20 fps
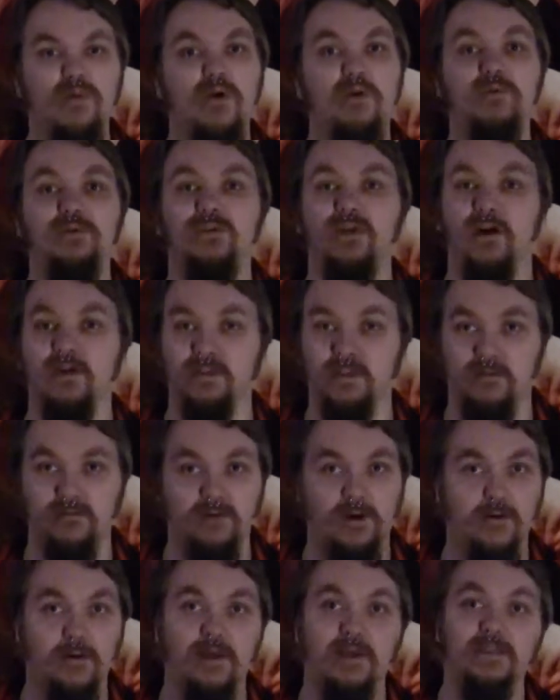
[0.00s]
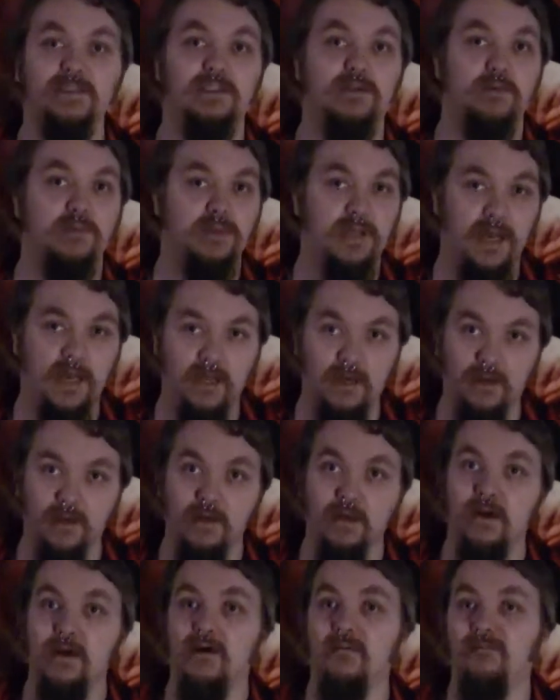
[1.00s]
Those dice are very easy to
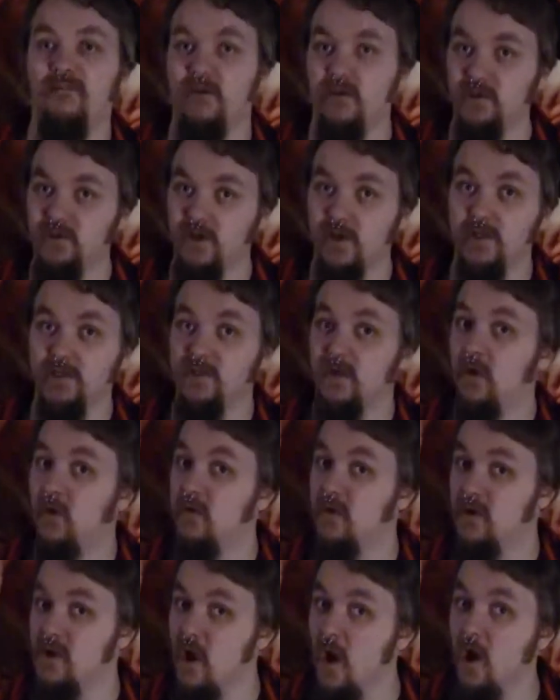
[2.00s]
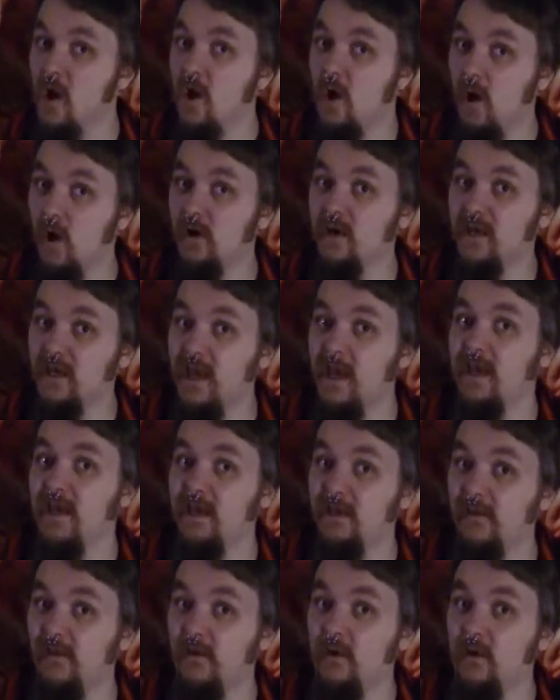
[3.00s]
obtain. Fudge dice are not hard to
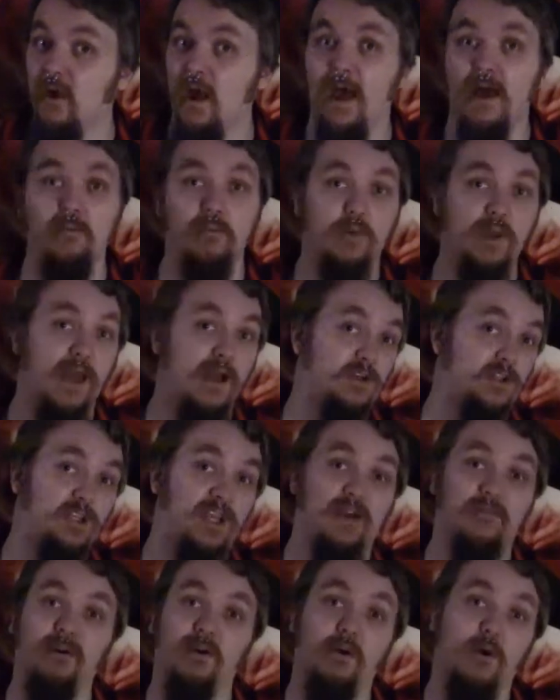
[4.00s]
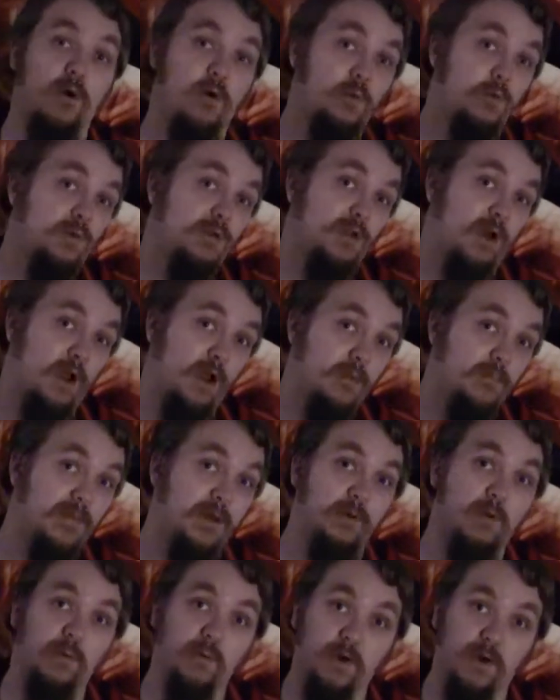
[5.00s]
get either, and we actually have our own
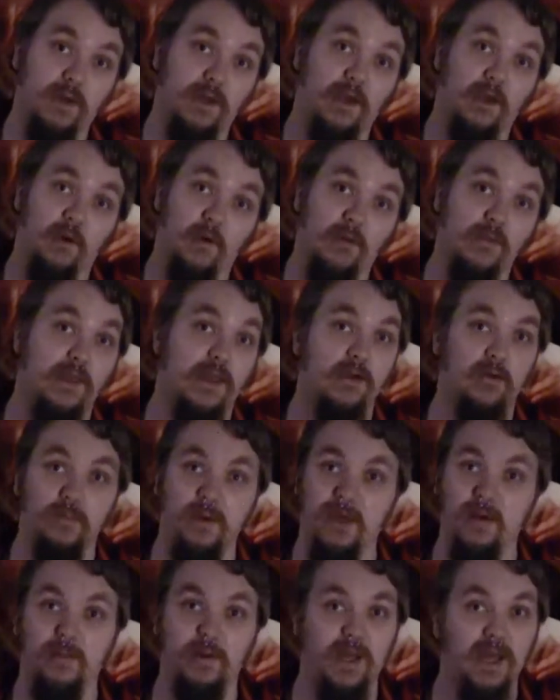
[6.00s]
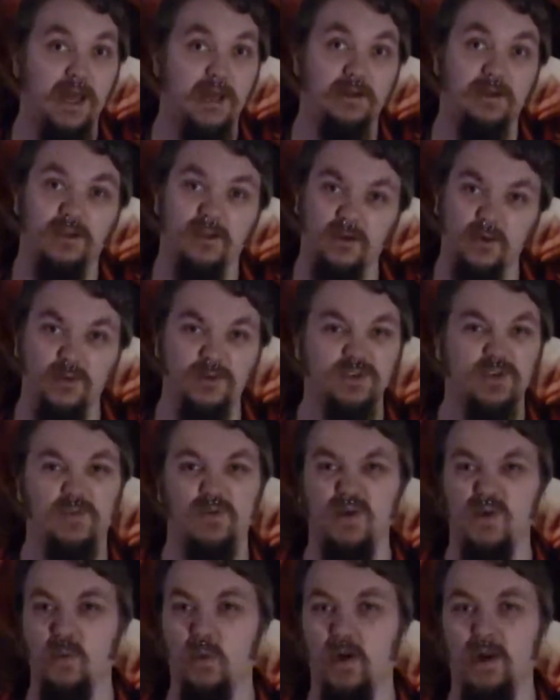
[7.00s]
type that we're working on that you'll be able to get too.
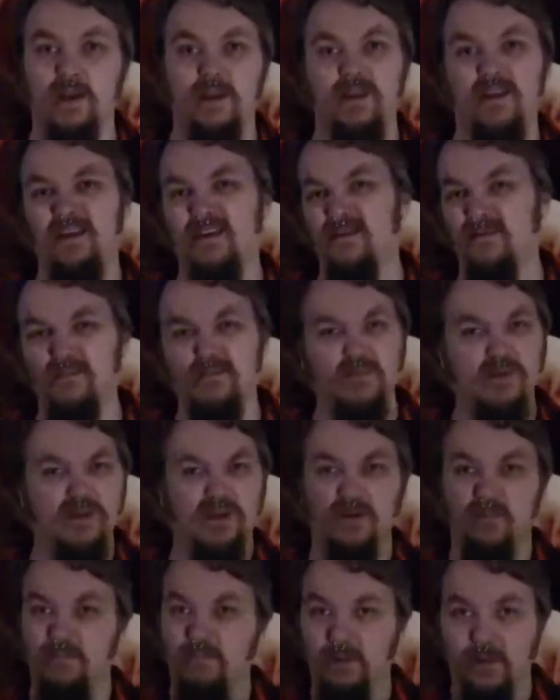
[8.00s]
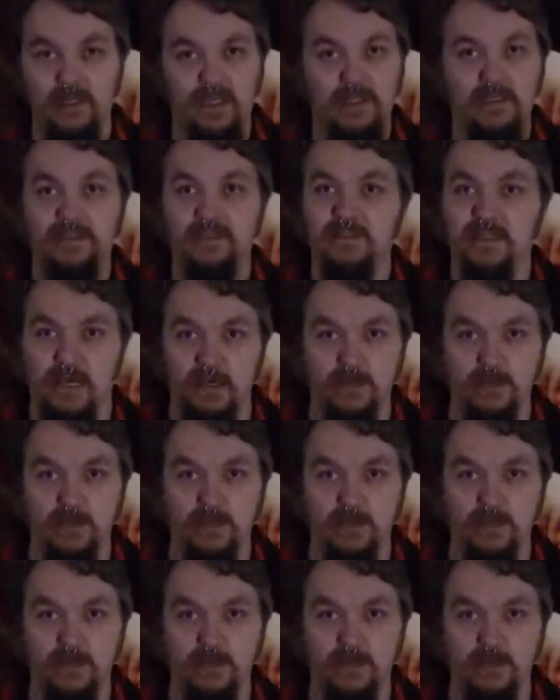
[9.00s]
So if you want a complete